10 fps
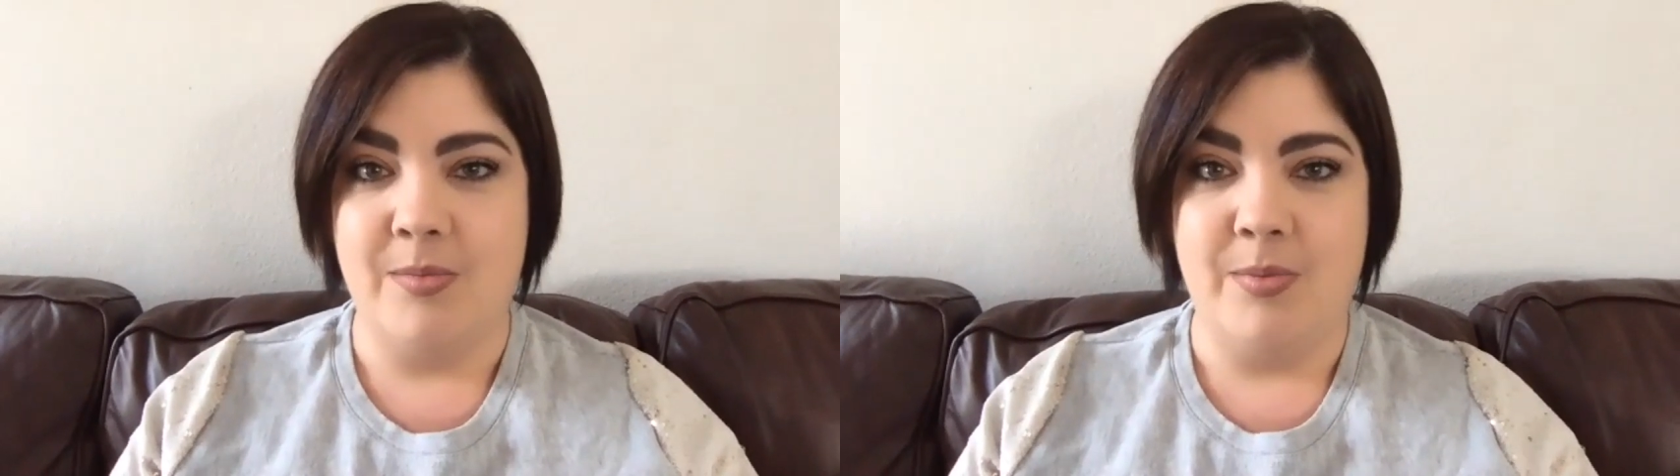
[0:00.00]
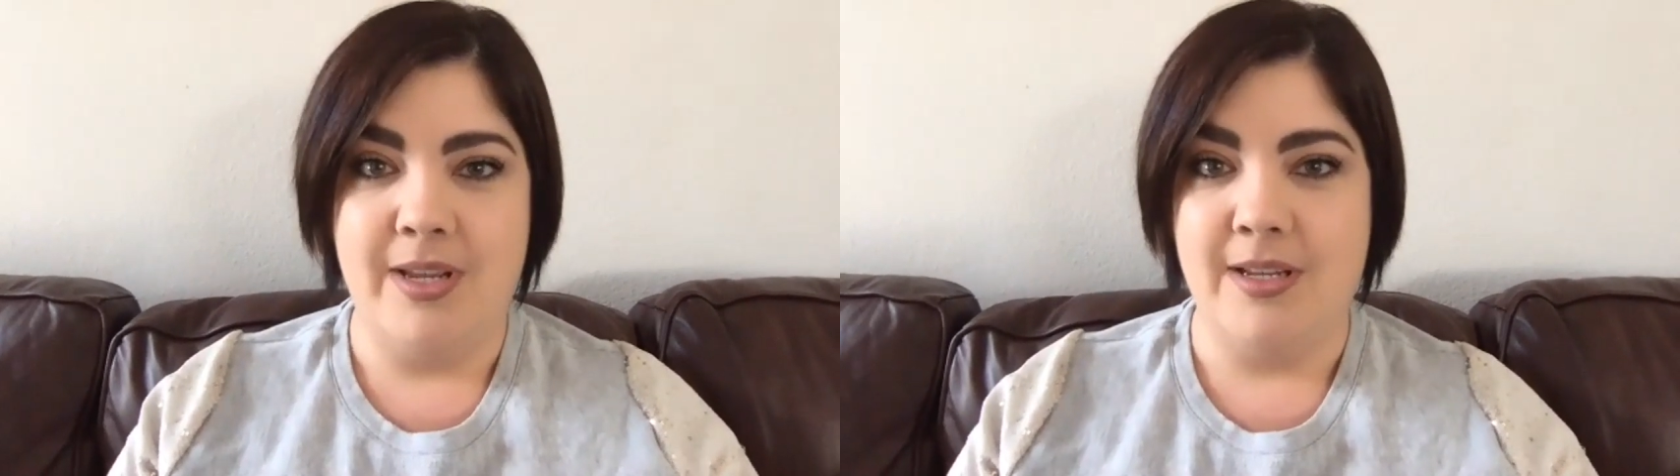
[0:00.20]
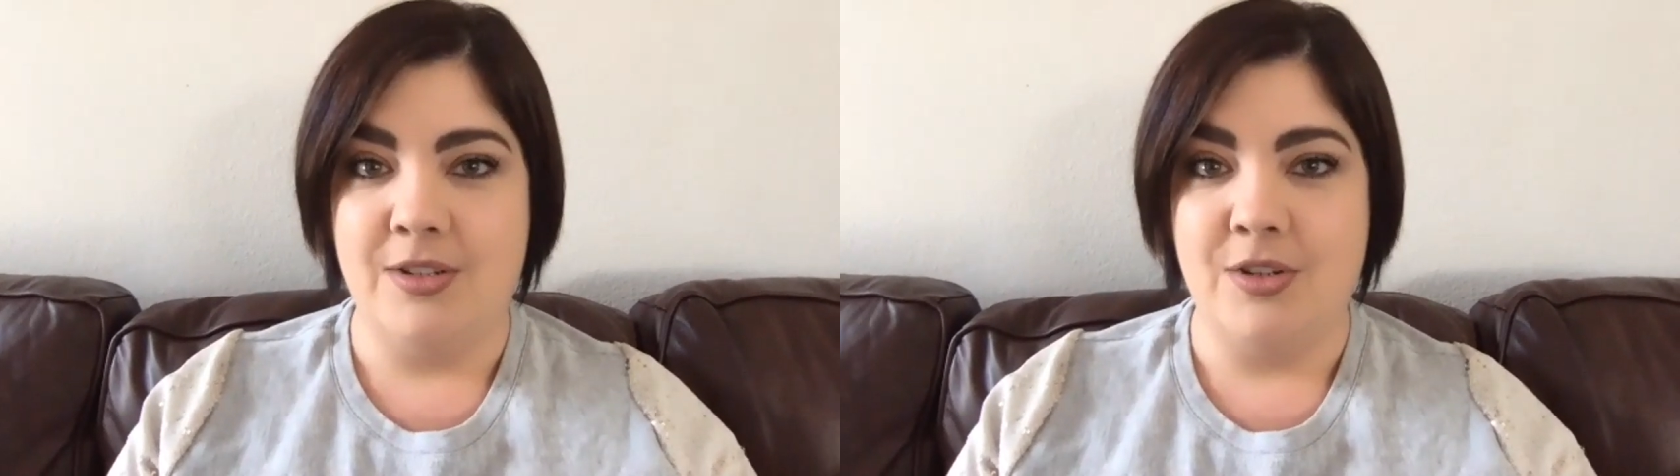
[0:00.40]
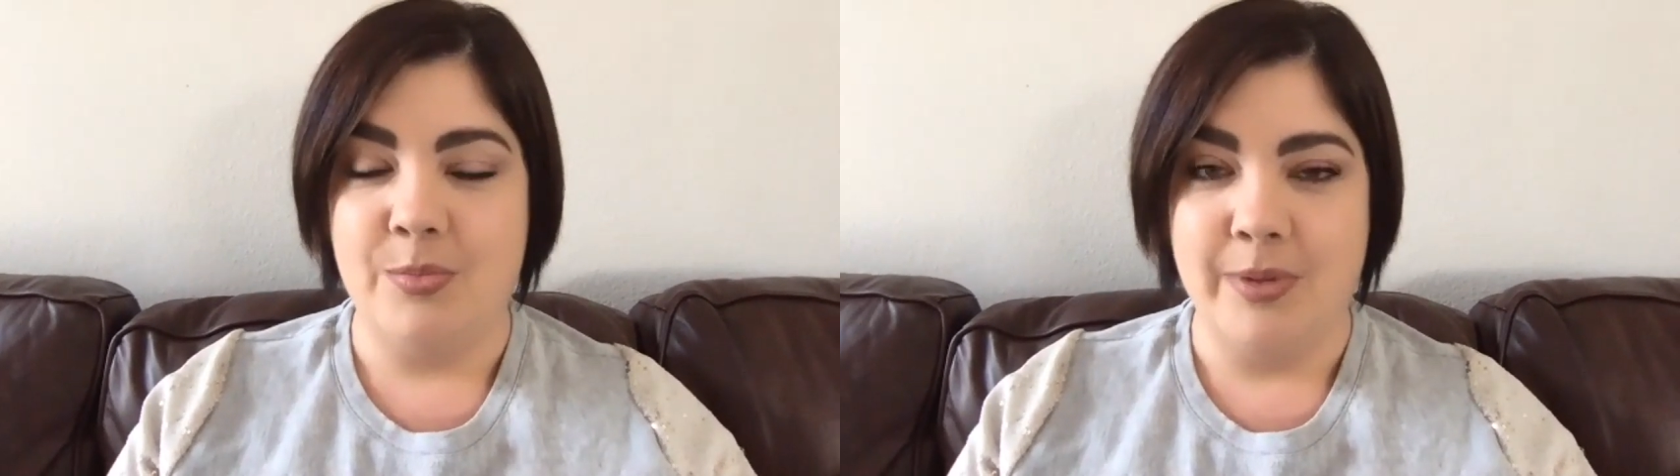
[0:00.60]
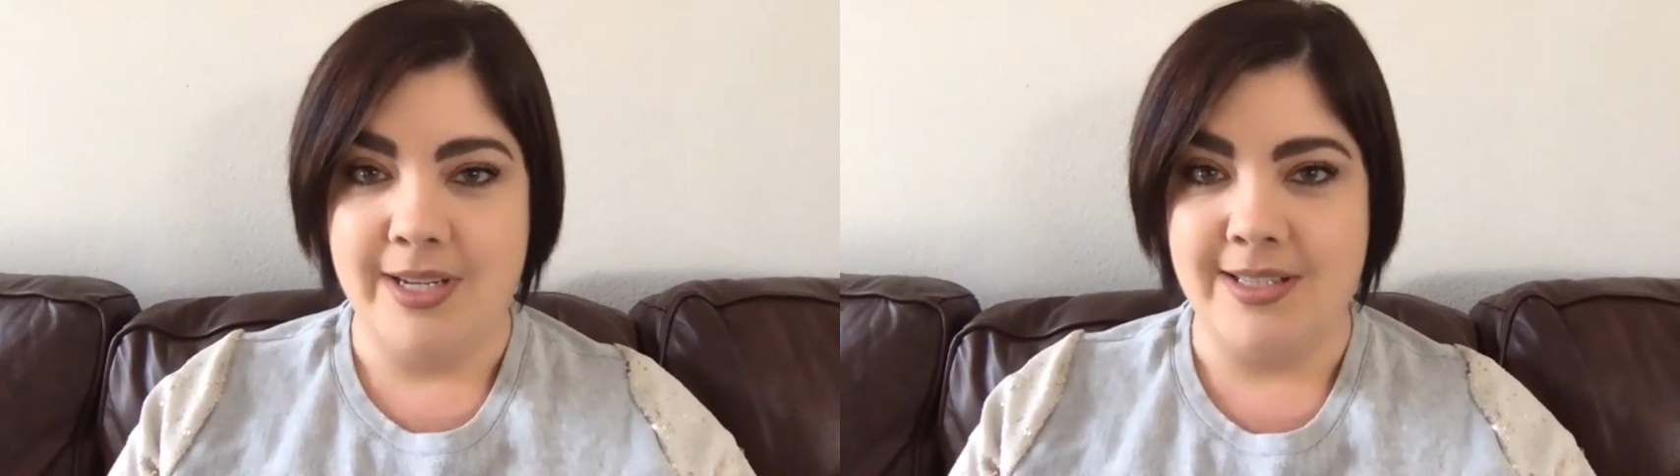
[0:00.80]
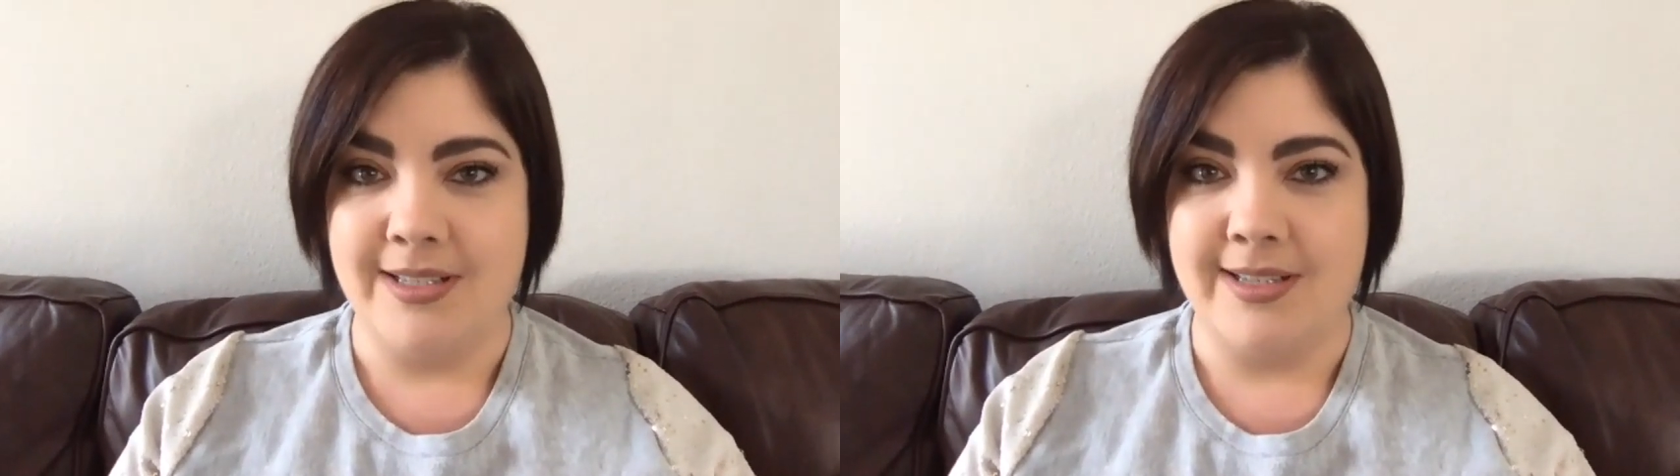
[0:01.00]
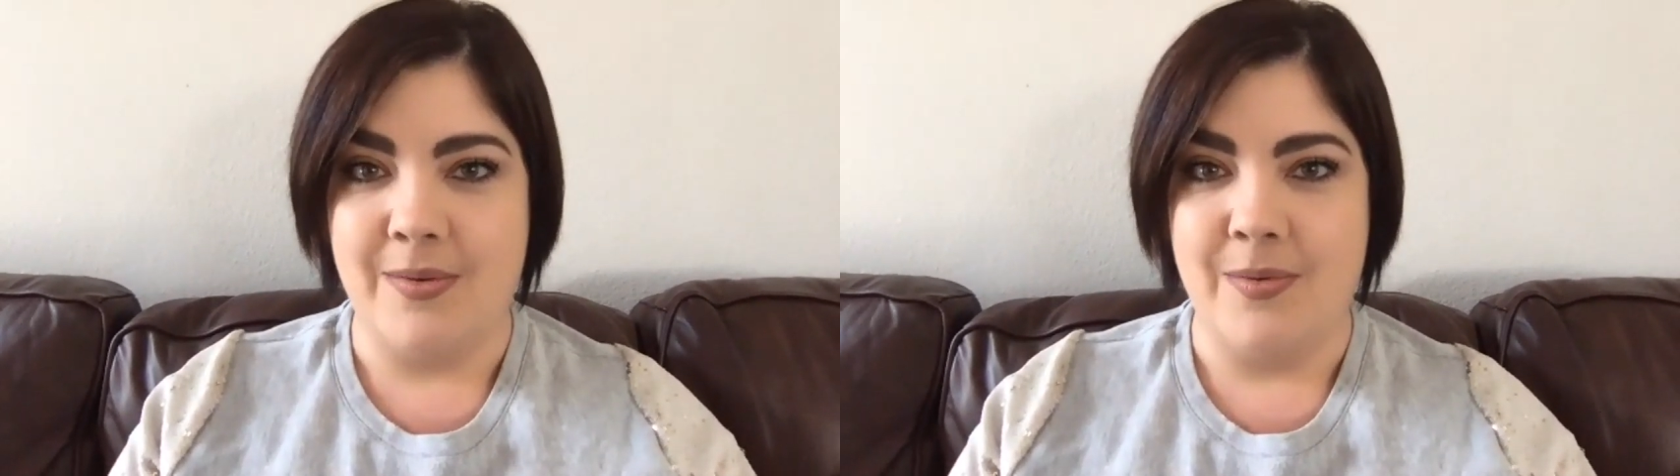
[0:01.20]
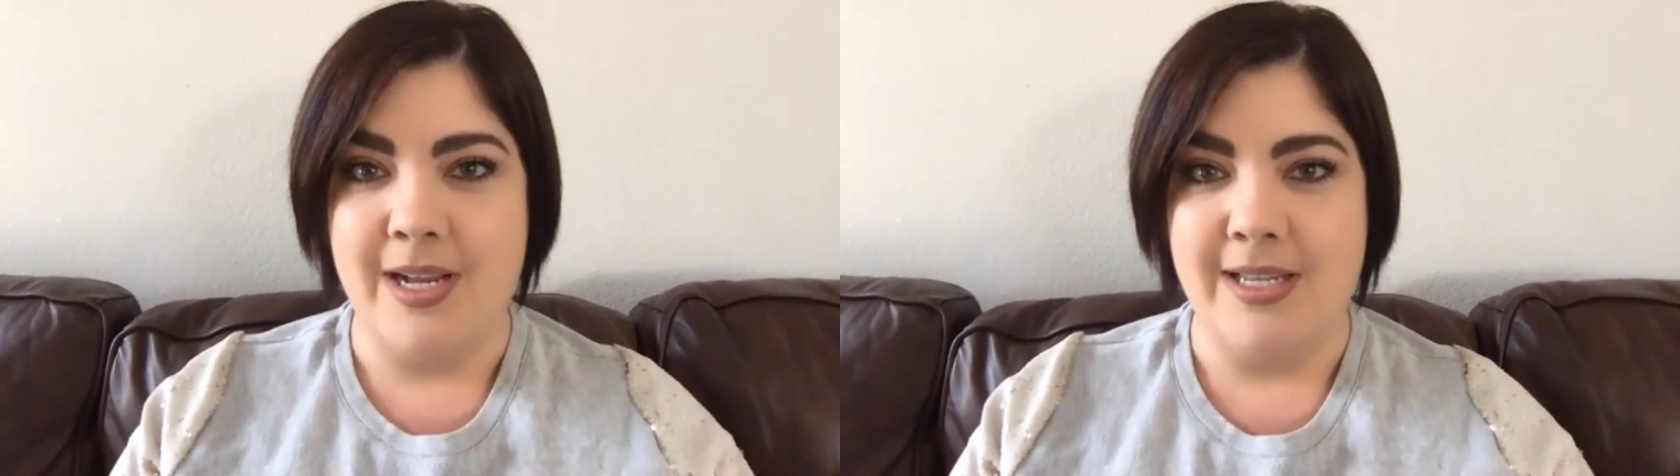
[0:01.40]
be in two places
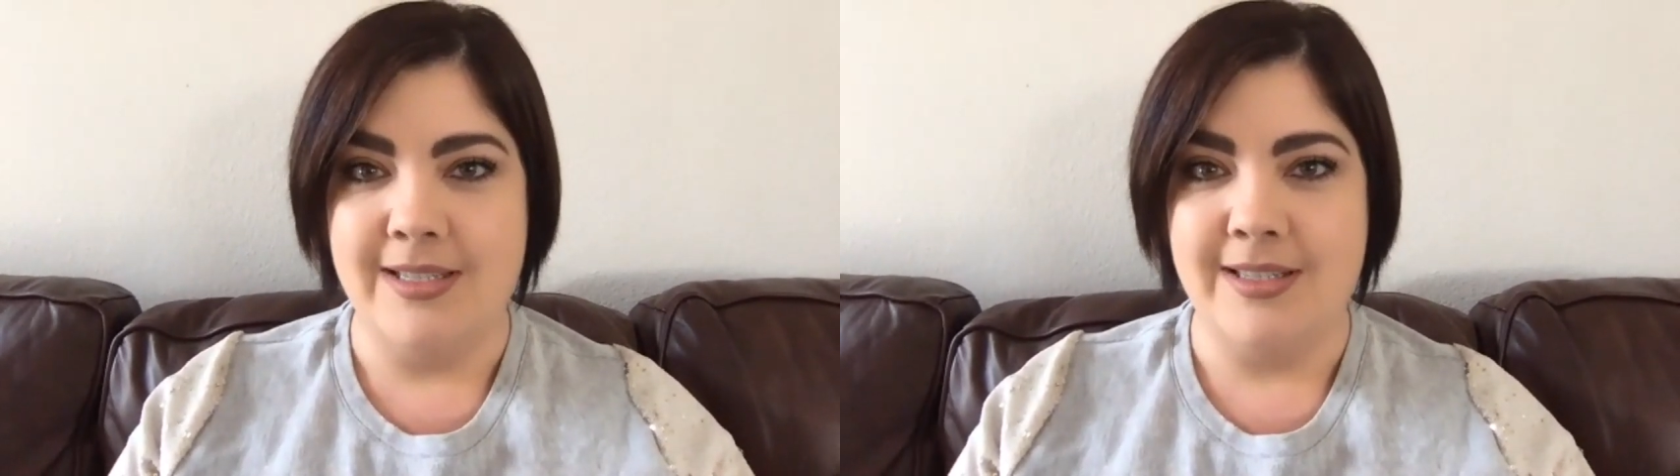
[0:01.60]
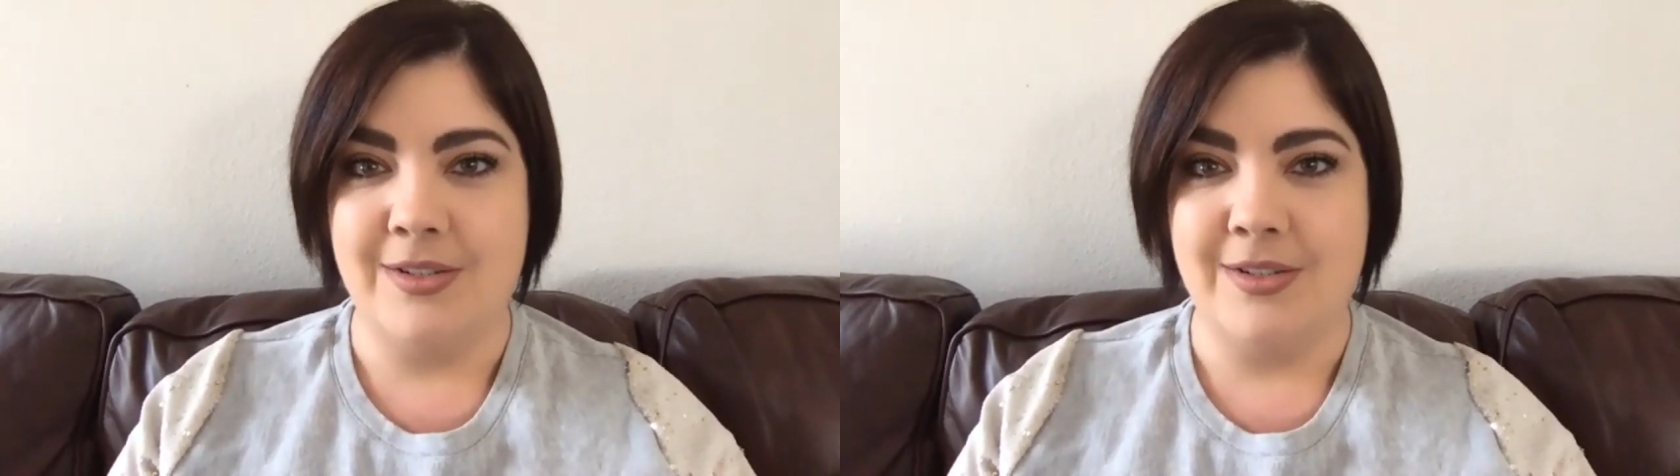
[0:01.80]
at once,